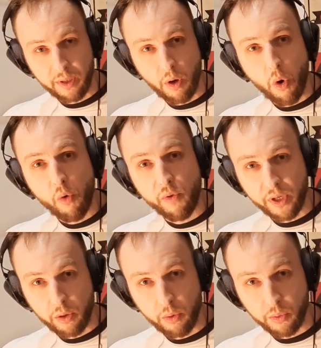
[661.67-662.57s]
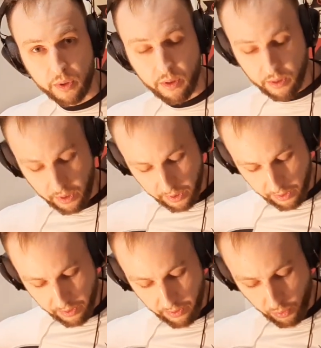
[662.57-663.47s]
it overtones,
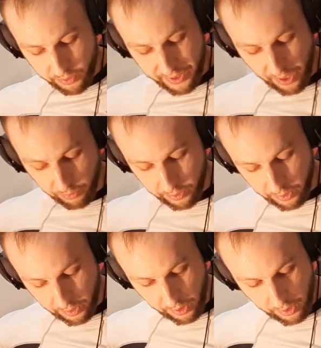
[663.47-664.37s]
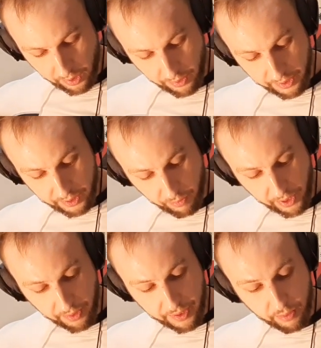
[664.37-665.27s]
those sounds, this
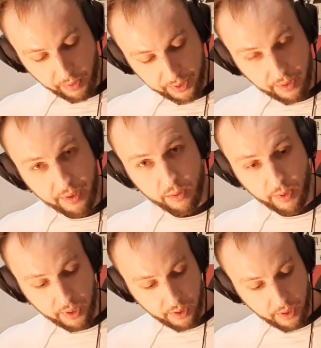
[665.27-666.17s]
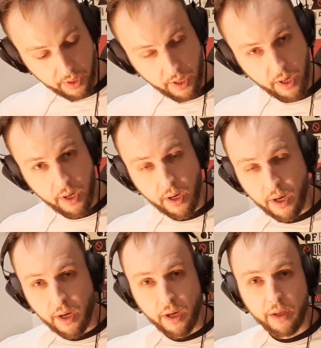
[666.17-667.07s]
one, this one, this one,
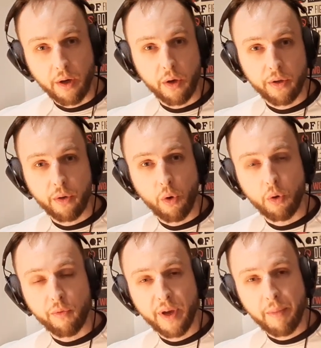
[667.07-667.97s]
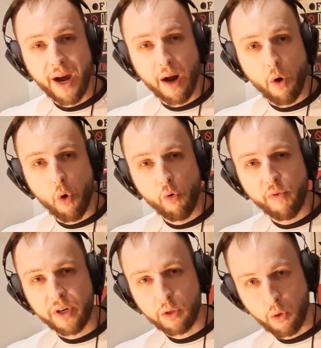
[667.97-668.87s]
all of them are
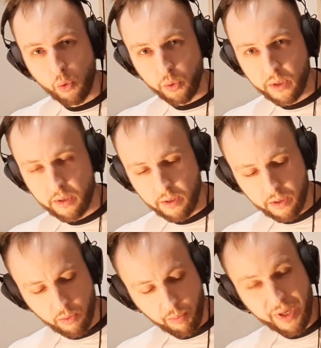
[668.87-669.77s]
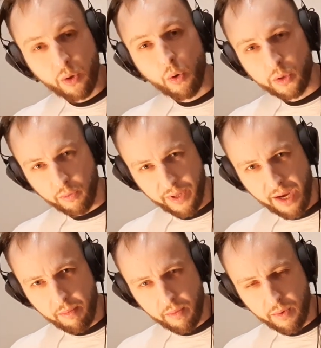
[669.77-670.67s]
overtones. So because of
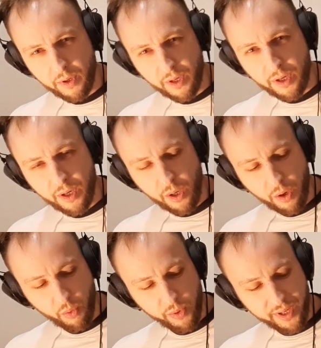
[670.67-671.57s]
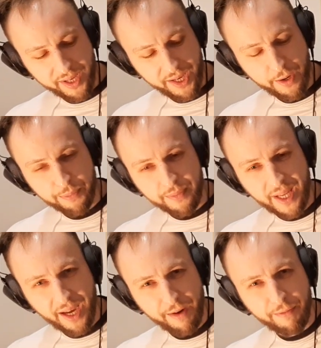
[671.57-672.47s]
them, we
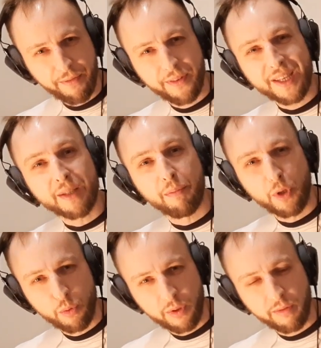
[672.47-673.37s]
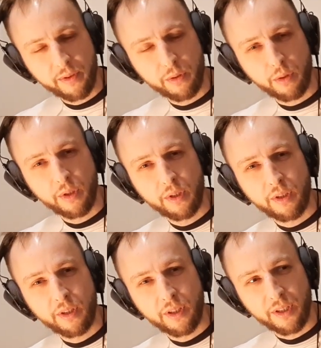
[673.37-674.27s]
have this beautiful
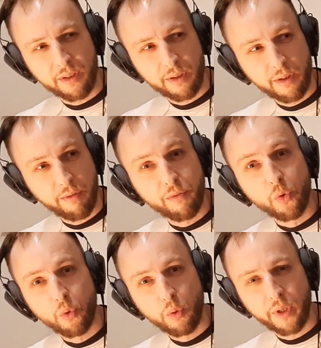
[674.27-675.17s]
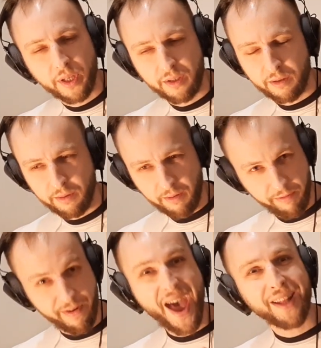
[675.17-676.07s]
and full and
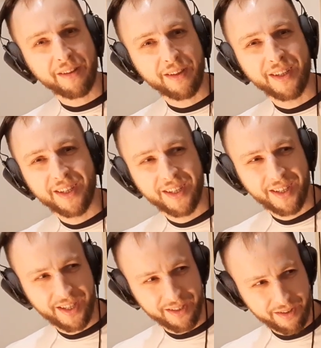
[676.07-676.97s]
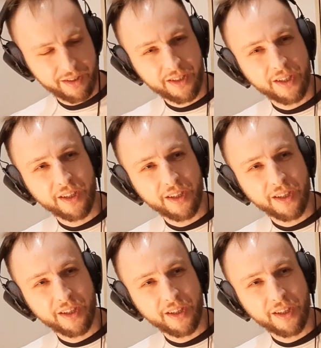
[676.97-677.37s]
fat and